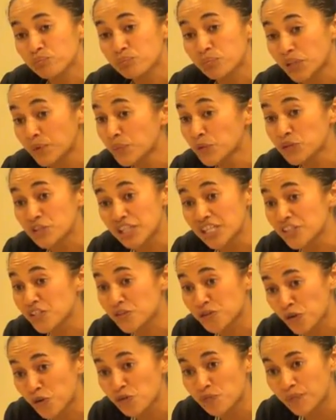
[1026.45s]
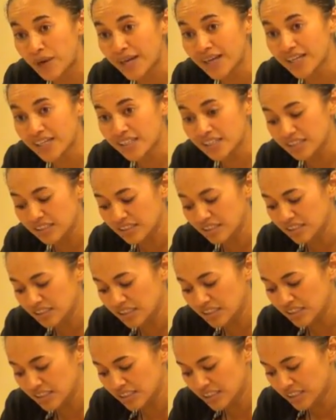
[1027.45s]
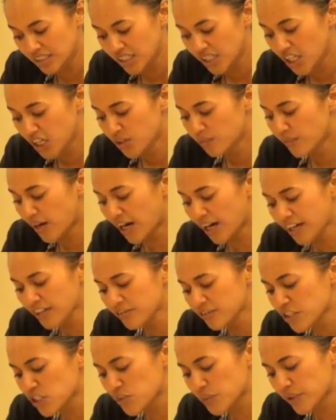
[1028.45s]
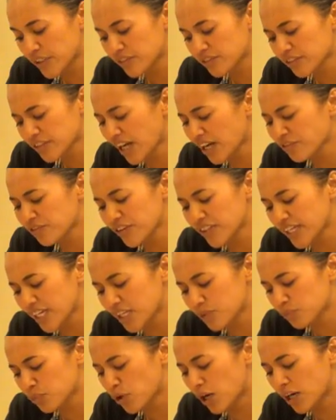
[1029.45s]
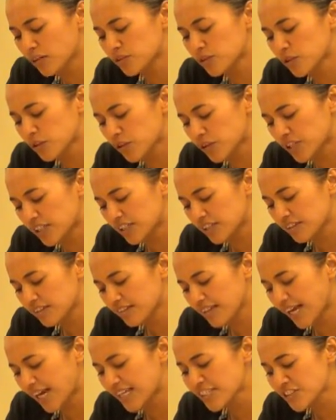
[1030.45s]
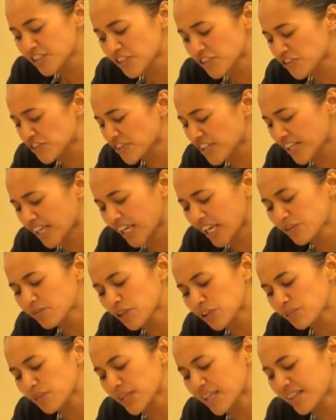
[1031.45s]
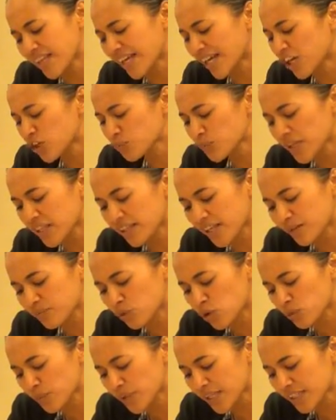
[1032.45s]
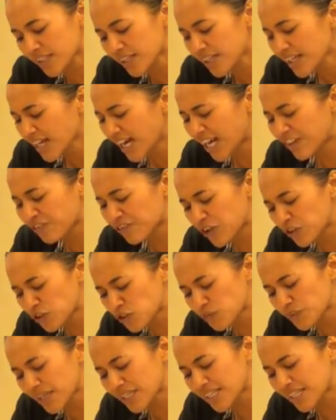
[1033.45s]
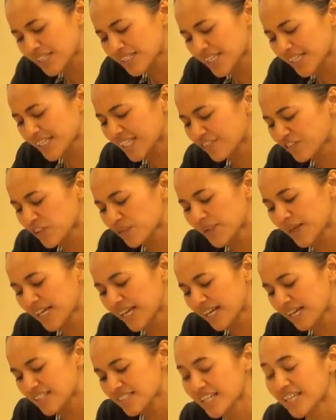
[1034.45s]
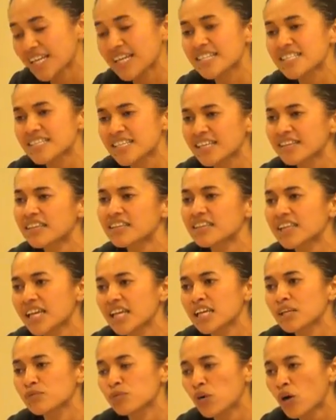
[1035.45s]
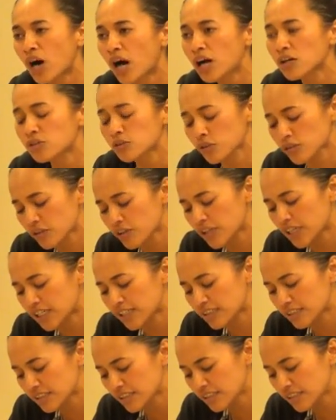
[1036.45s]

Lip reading: People just drove by. My heart whispered, do not forget Pohakuloa. The ancestors, they came with me, they held me in that moment. I fell to my knees, I lifted my hands, and I said the name, Pohakuloa.